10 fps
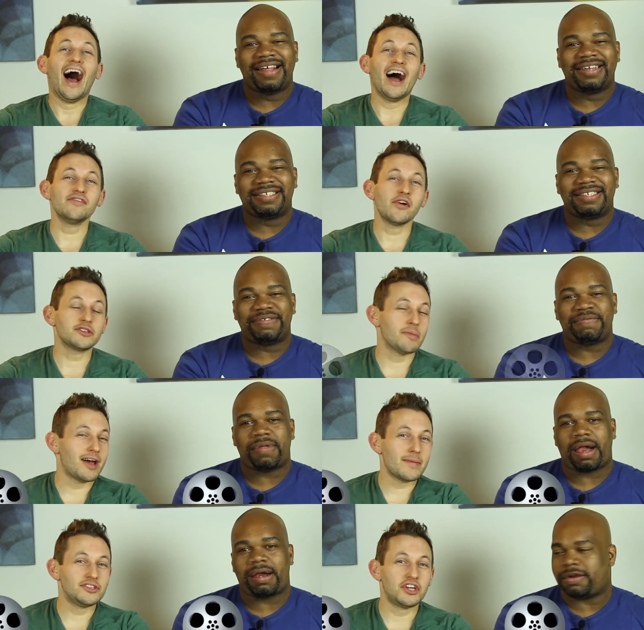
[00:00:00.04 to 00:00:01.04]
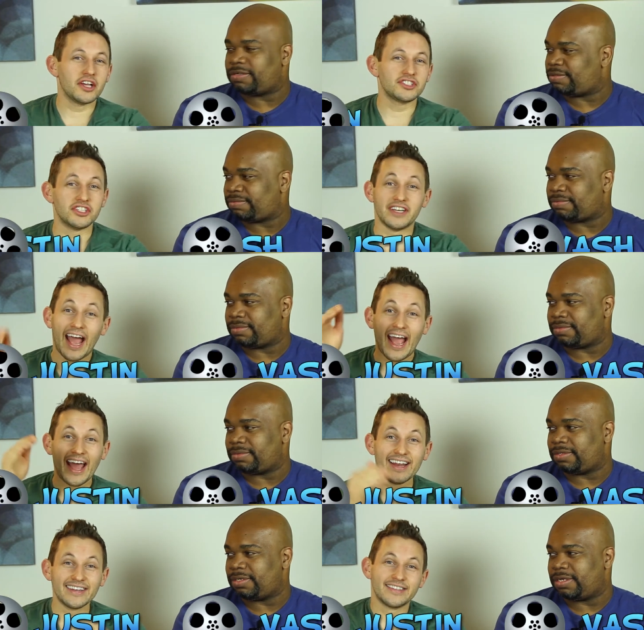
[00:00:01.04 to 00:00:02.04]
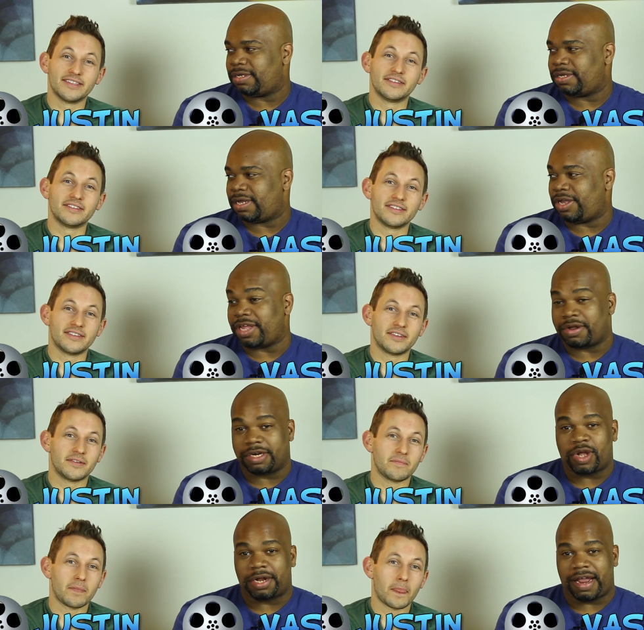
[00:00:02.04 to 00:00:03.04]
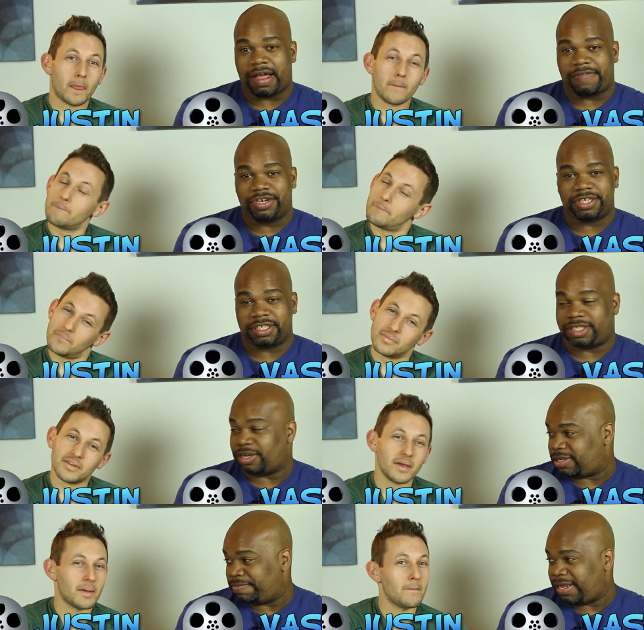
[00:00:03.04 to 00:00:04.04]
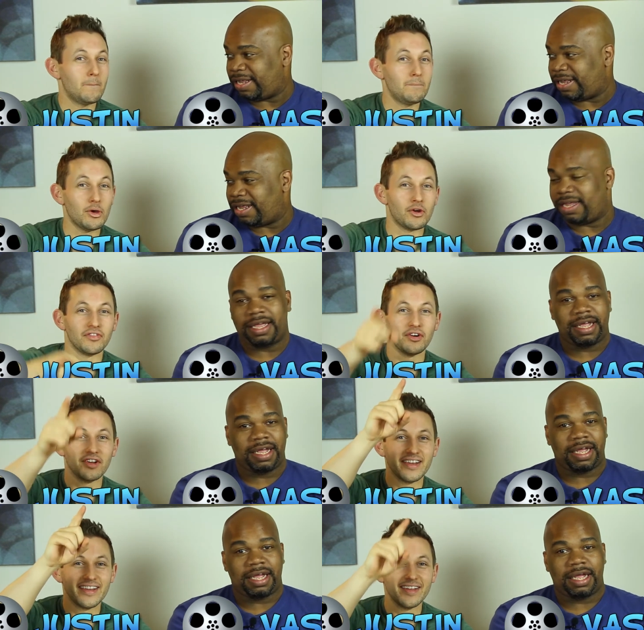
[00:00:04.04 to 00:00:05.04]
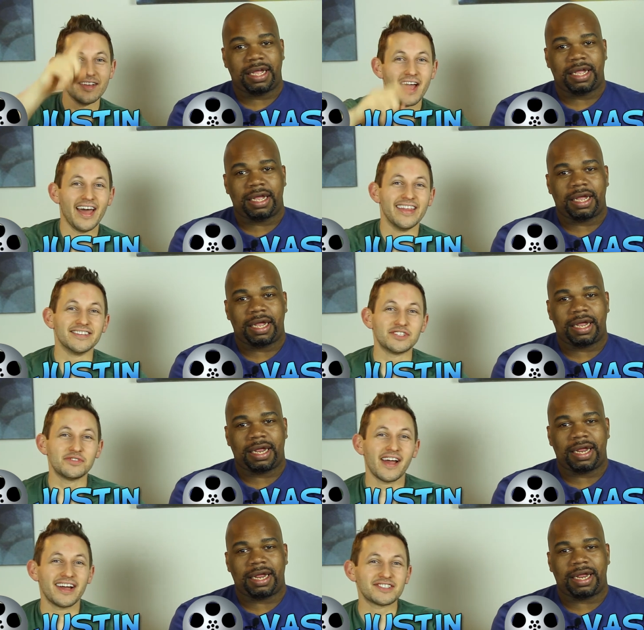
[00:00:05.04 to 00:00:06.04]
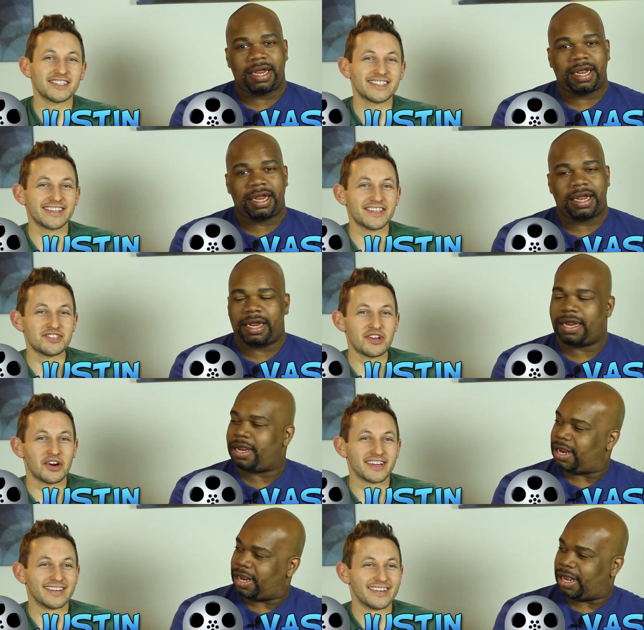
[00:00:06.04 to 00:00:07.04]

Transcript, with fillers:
Speaker 1: Hi folks, my name is Justin, and... Are you thinking to talk now after you just insulted me? Beautiful. And this is Vash, let's get this started.